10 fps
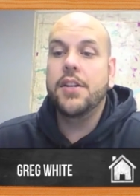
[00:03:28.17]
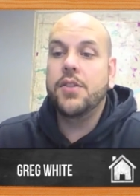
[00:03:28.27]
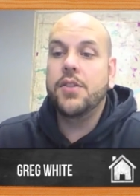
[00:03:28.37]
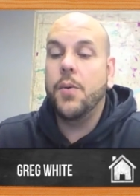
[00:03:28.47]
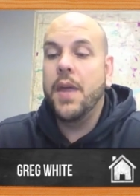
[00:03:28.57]

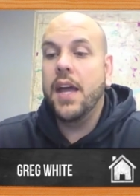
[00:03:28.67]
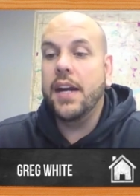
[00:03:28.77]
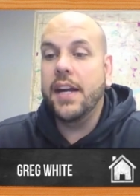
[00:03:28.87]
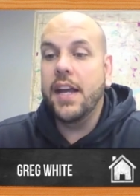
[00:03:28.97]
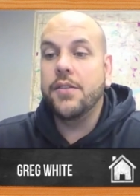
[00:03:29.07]
So
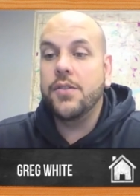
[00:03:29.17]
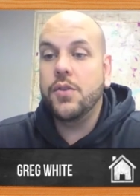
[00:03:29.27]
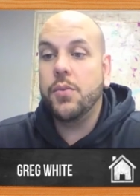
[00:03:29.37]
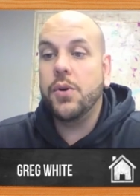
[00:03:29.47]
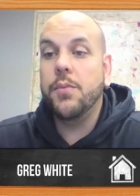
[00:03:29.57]
again,
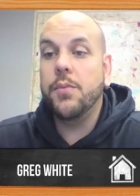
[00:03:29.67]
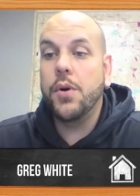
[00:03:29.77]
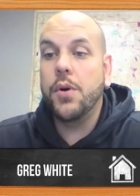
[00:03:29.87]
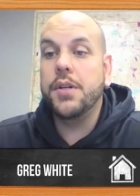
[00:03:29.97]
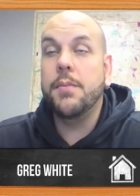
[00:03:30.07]
super
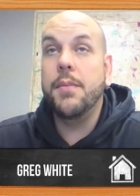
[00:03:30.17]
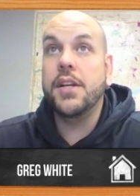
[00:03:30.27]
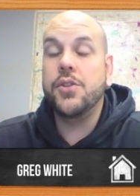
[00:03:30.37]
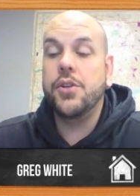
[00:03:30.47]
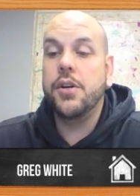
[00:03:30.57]
important to
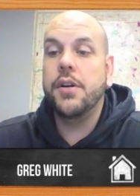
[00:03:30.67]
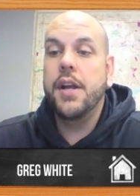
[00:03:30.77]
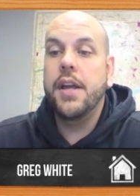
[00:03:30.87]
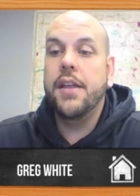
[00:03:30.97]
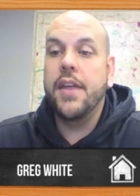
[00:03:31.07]
make sure
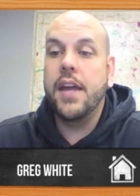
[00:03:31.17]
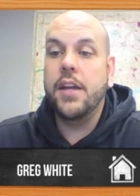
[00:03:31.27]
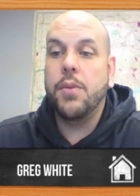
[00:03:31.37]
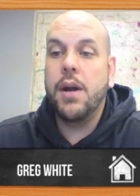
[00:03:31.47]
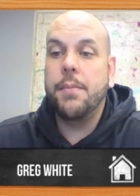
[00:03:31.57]
that
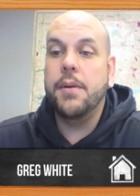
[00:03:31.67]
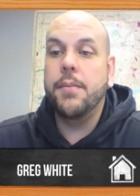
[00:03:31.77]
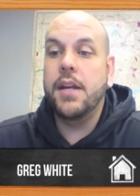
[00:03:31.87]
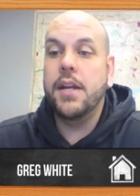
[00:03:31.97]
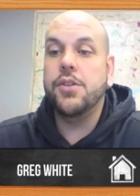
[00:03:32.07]
your property
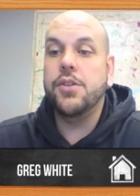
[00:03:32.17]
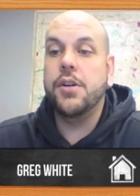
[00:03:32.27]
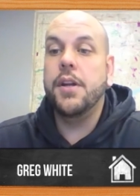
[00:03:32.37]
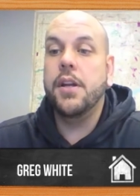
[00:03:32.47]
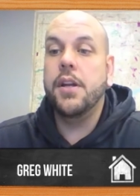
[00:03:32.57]

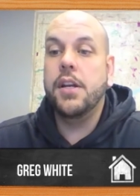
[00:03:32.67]
manager